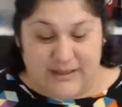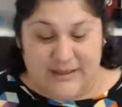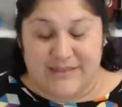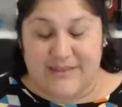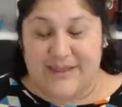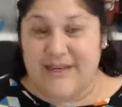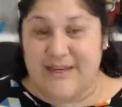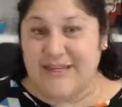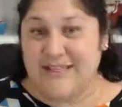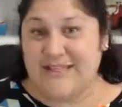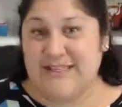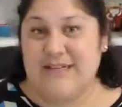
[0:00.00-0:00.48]

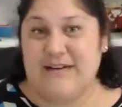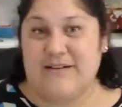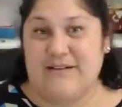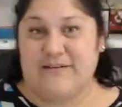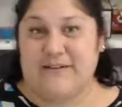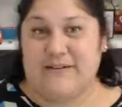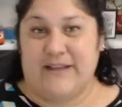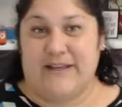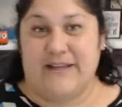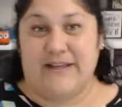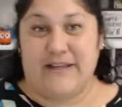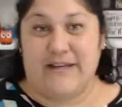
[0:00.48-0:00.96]
Things that have
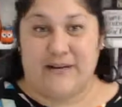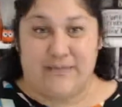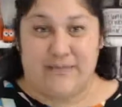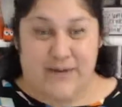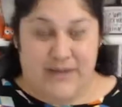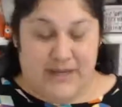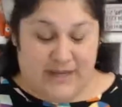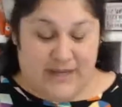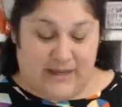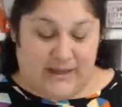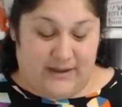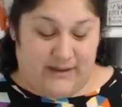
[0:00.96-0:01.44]
landed
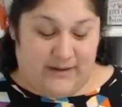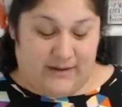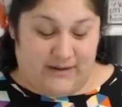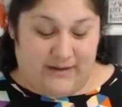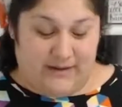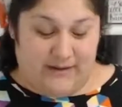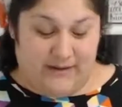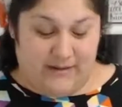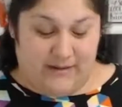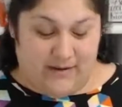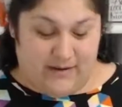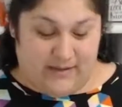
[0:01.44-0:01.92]
me,
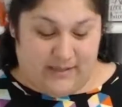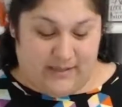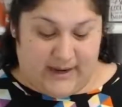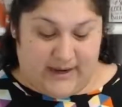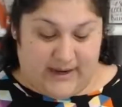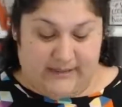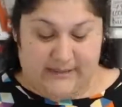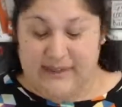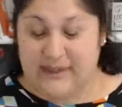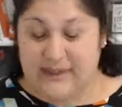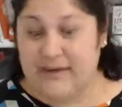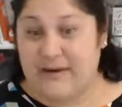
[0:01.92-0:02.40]

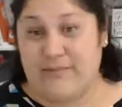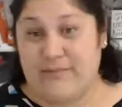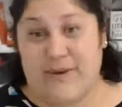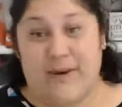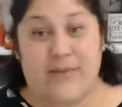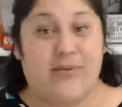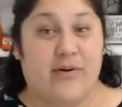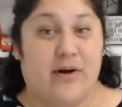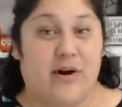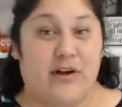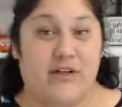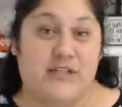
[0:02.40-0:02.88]
like landed my
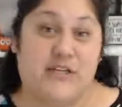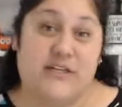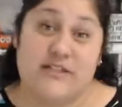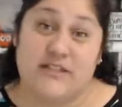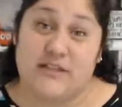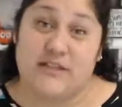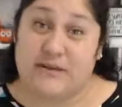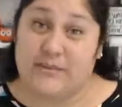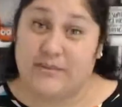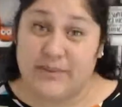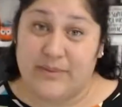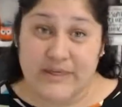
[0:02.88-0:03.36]

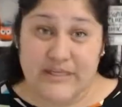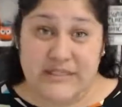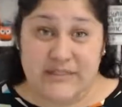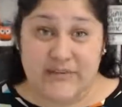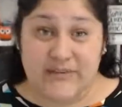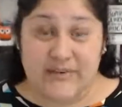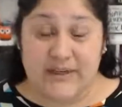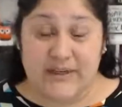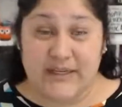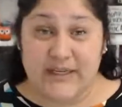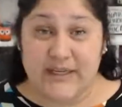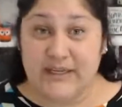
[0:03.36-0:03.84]
projects on
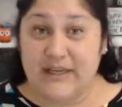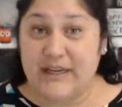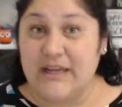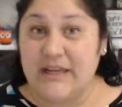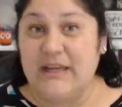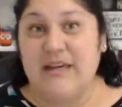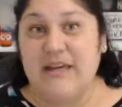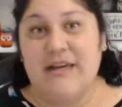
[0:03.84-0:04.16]
BuzzFeed,